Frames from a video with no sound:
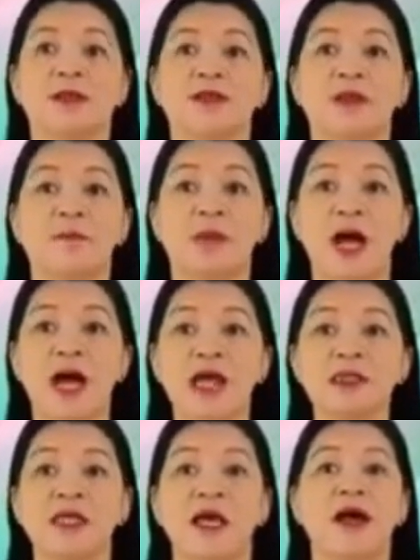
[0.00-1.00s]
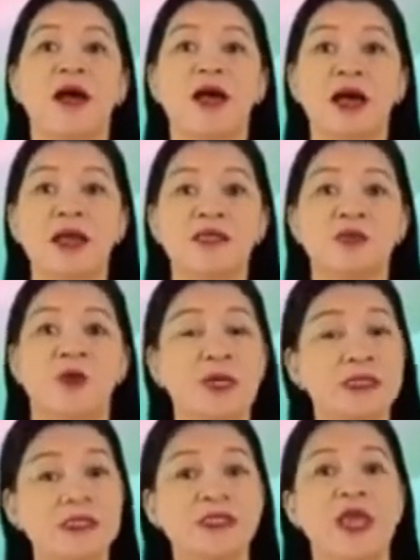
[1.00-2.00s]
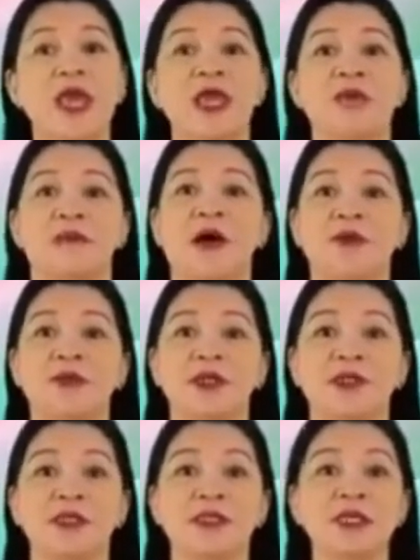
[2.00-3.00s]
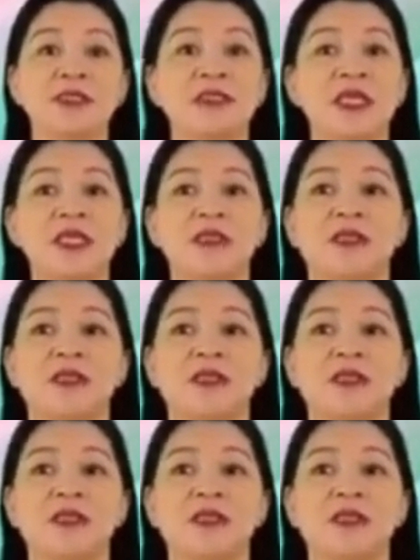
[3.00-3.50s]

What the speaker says: The mask was named after the 16th